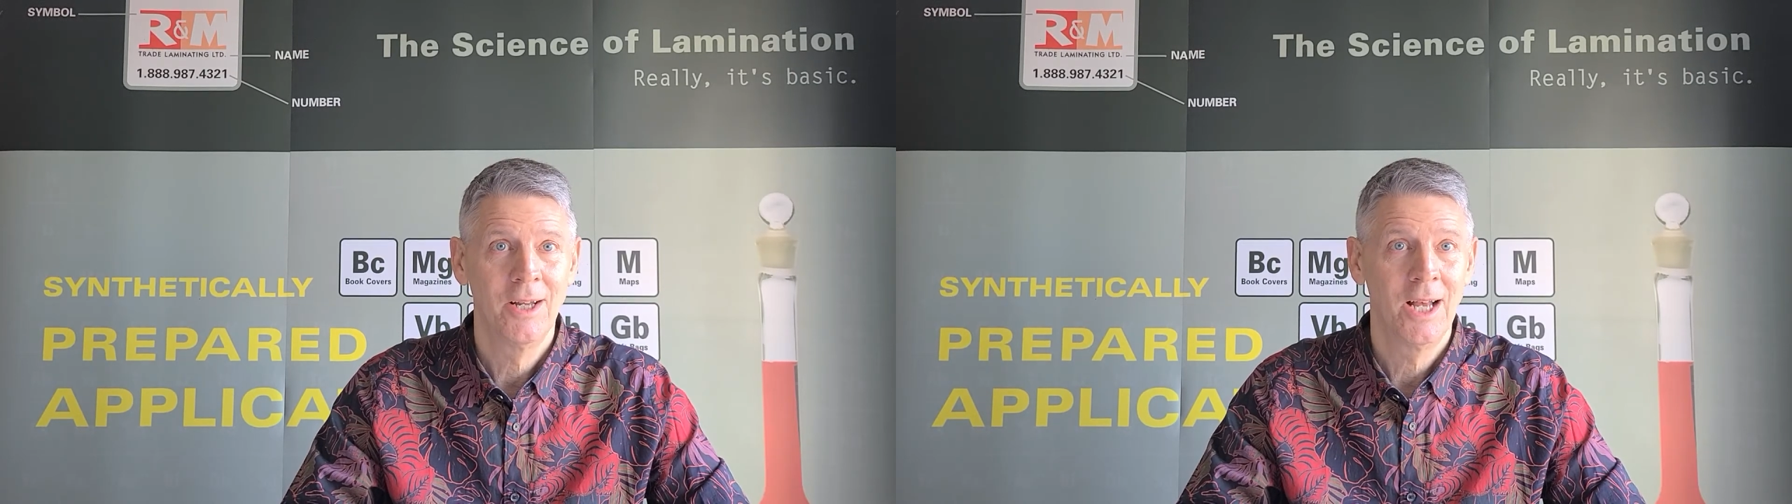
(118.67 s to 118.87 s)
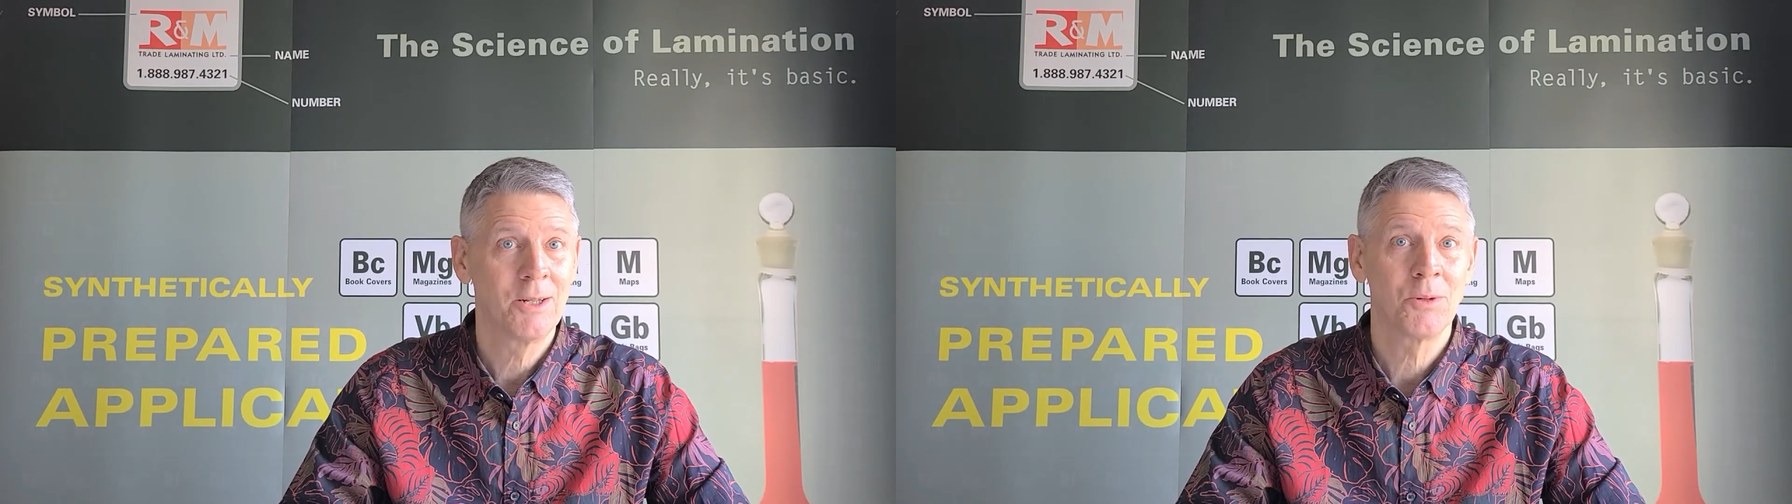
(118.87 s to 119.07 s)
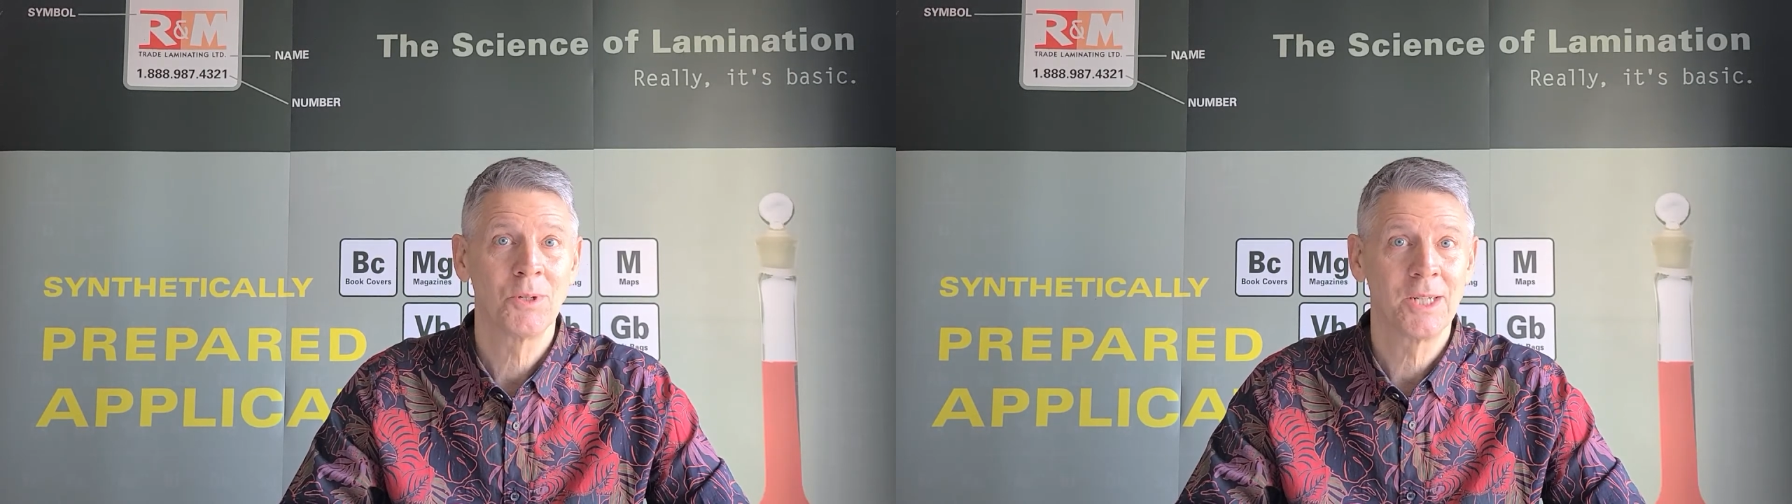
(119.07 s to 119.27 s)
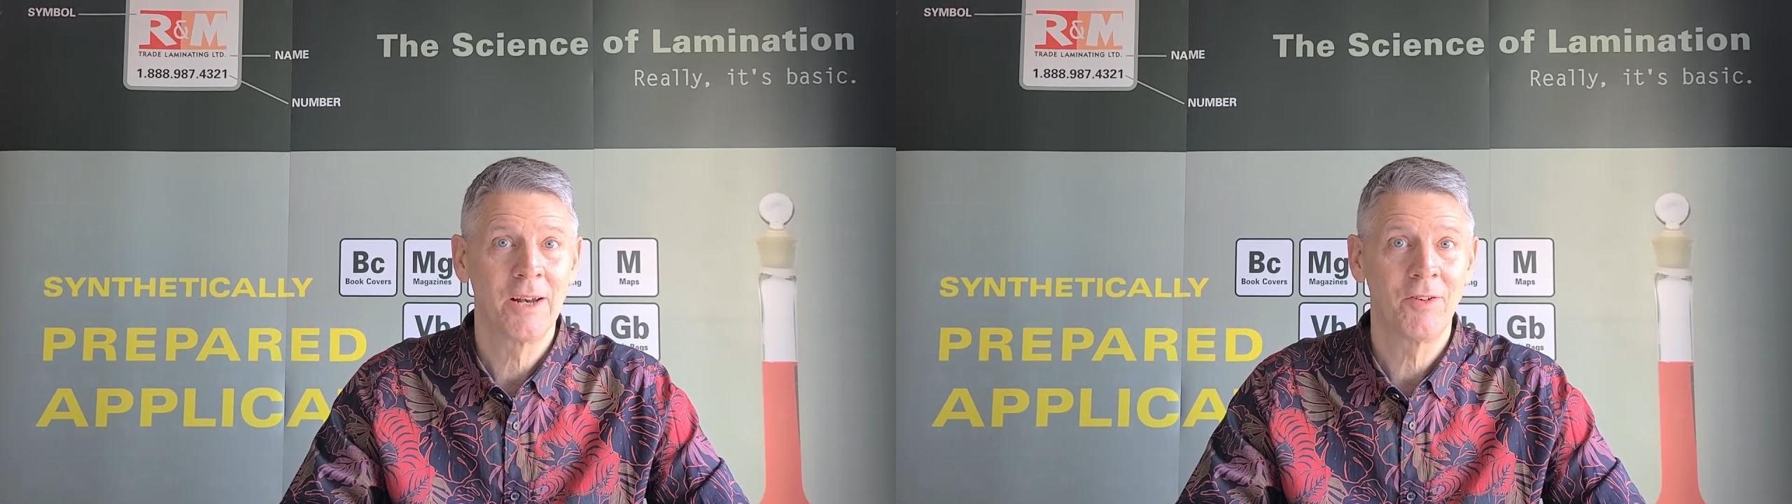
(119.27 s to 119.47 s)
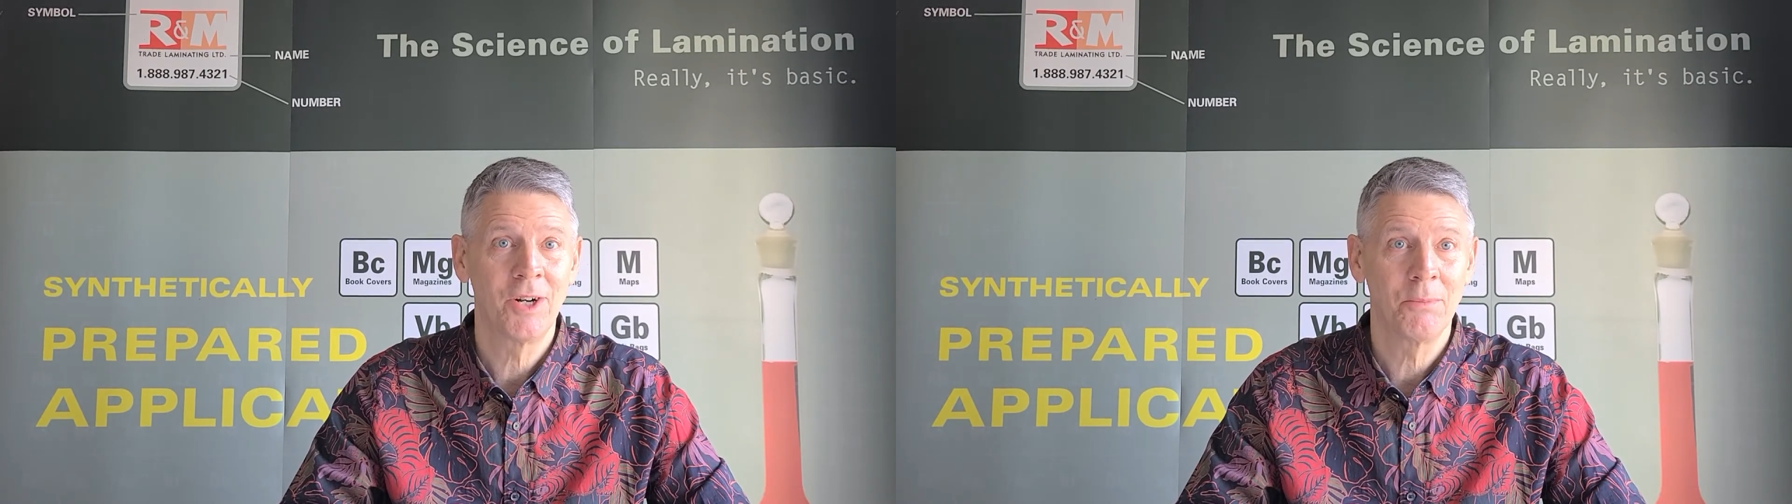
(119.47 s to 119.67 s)
As it was
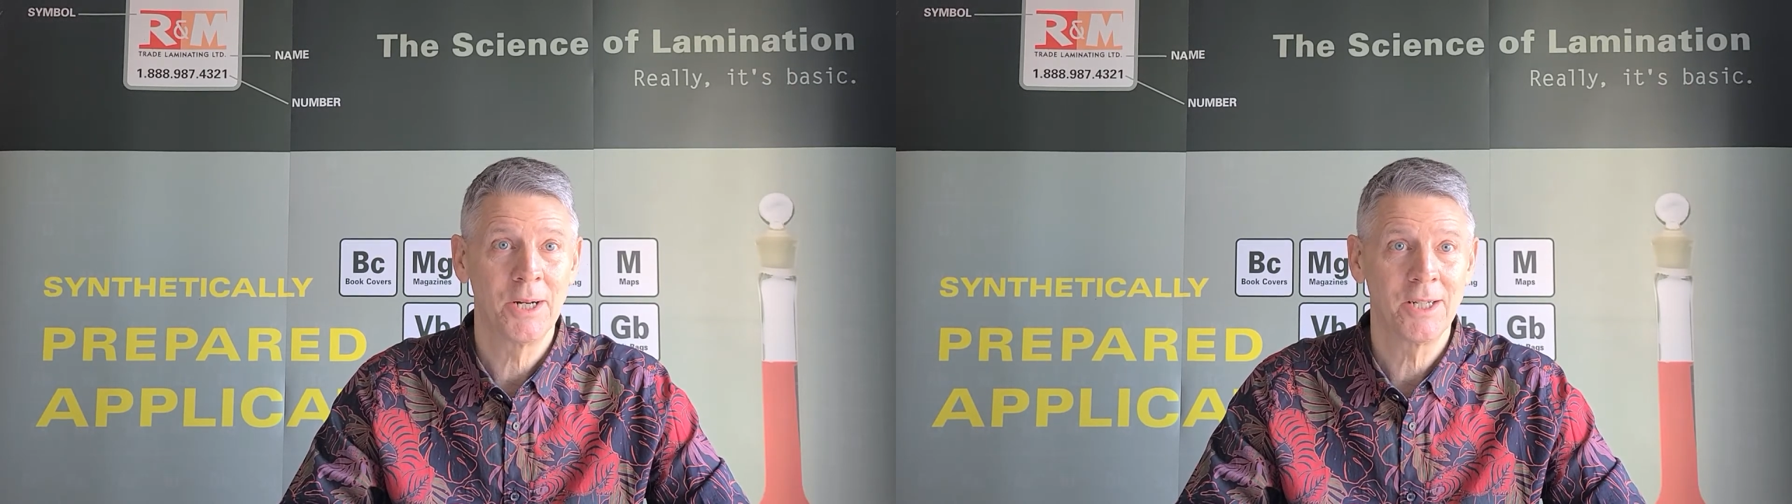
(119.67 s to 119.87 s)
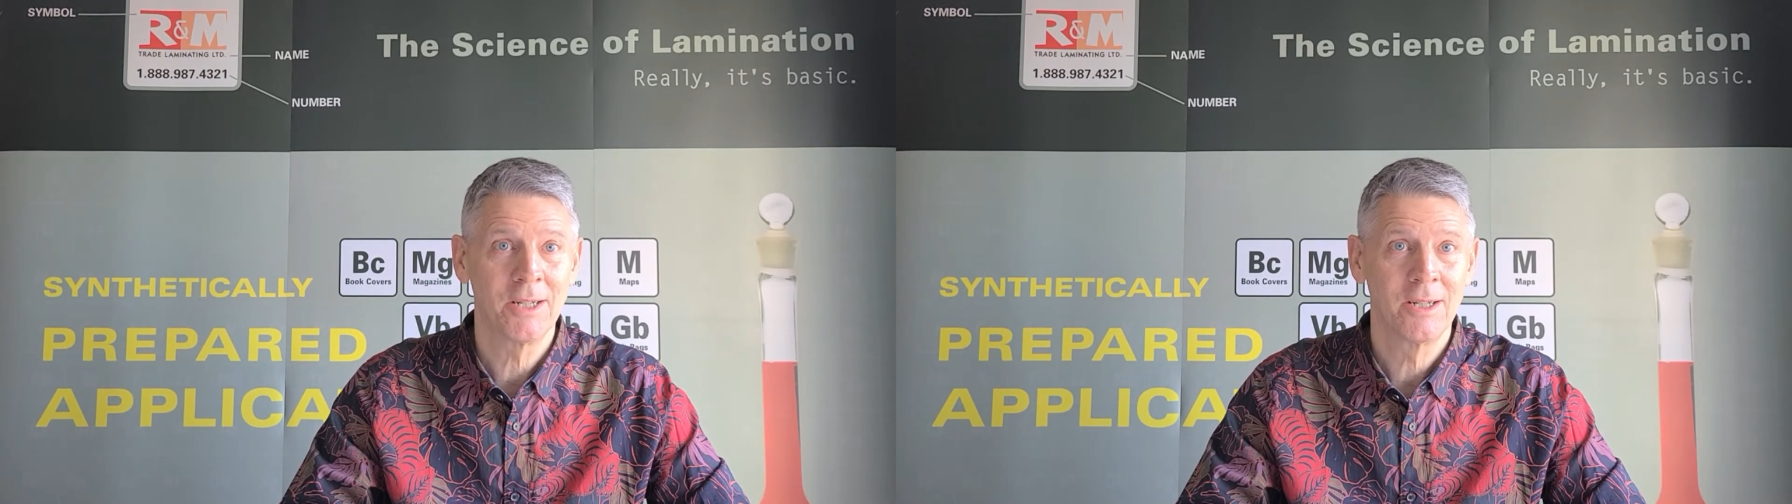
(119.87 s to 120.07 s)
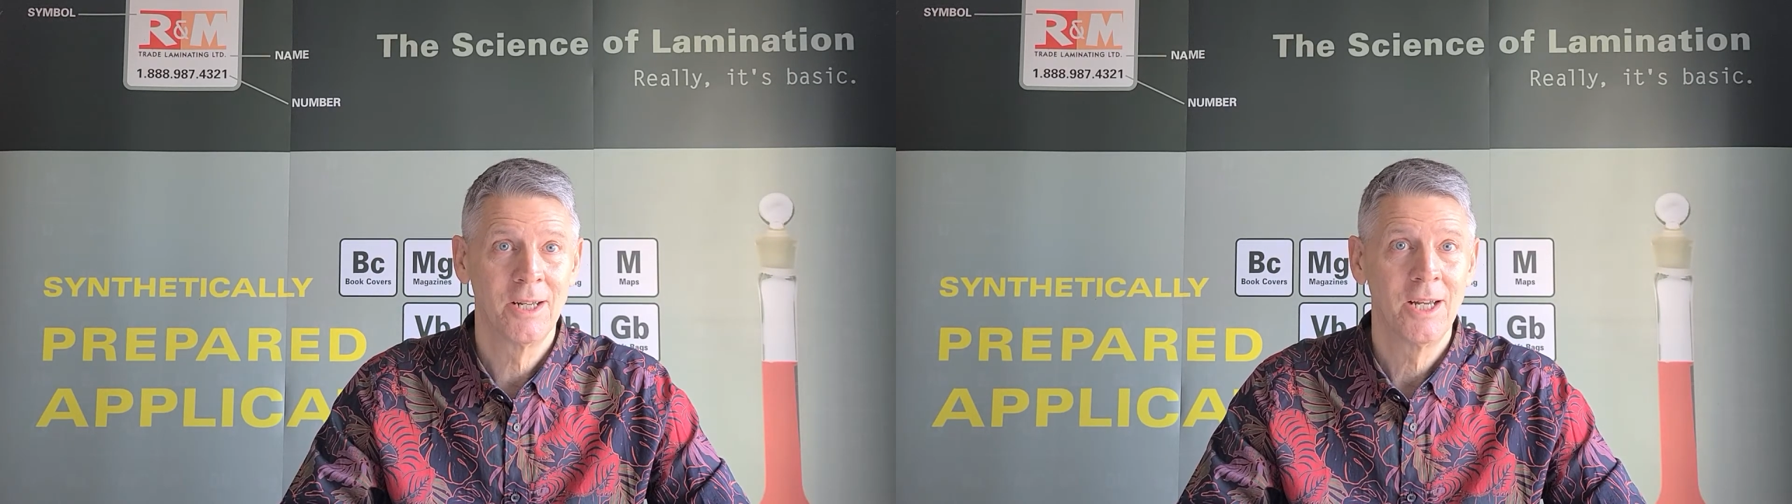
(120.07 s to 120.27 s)
never in a budget.